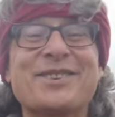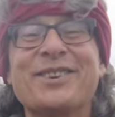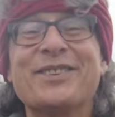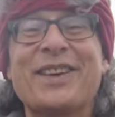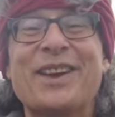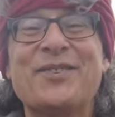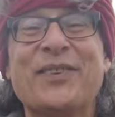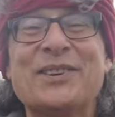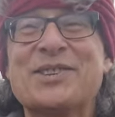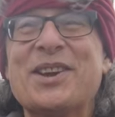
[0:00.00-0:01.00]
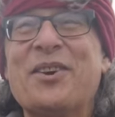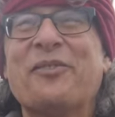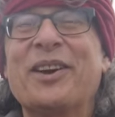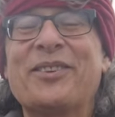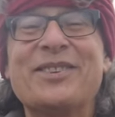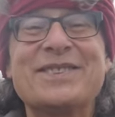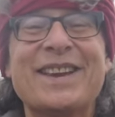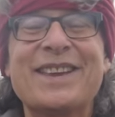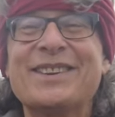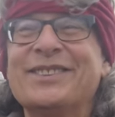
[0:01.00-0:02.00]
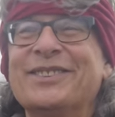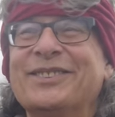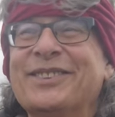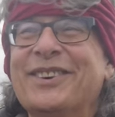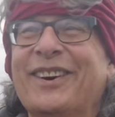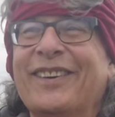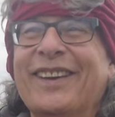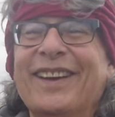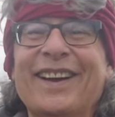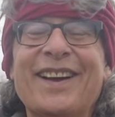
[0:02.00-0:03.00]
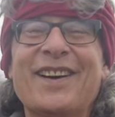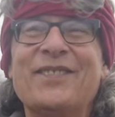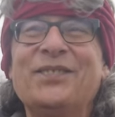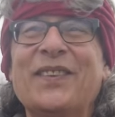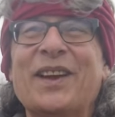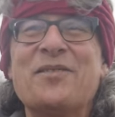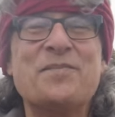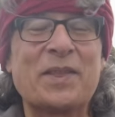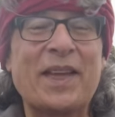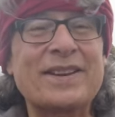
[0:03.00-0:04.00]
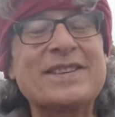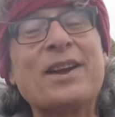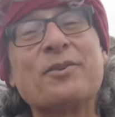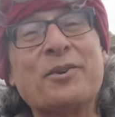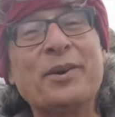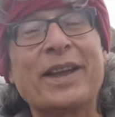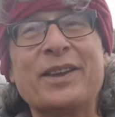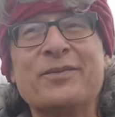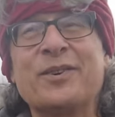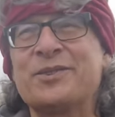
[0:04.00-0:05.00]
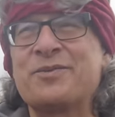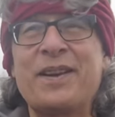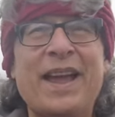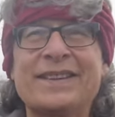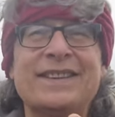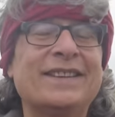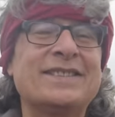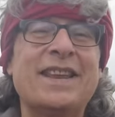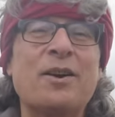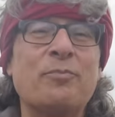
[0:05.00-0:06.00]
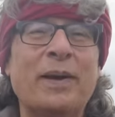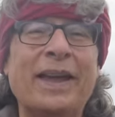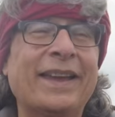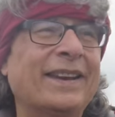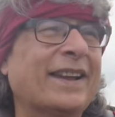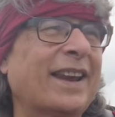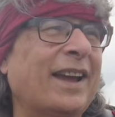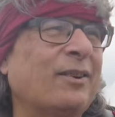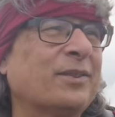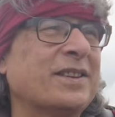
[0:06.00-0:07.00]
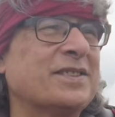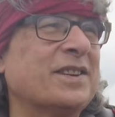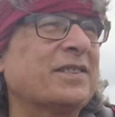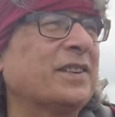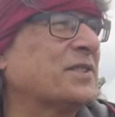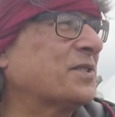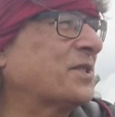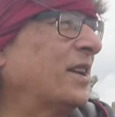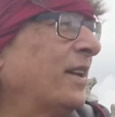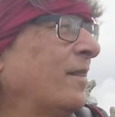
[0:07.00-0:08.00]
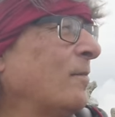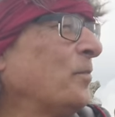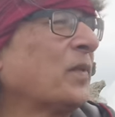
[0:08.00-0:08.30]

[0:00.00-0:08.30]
I'll show you that image, whether it's any good or not. Um, but that's how quick you've got to react. It's now back in cloud. There's nothing to see.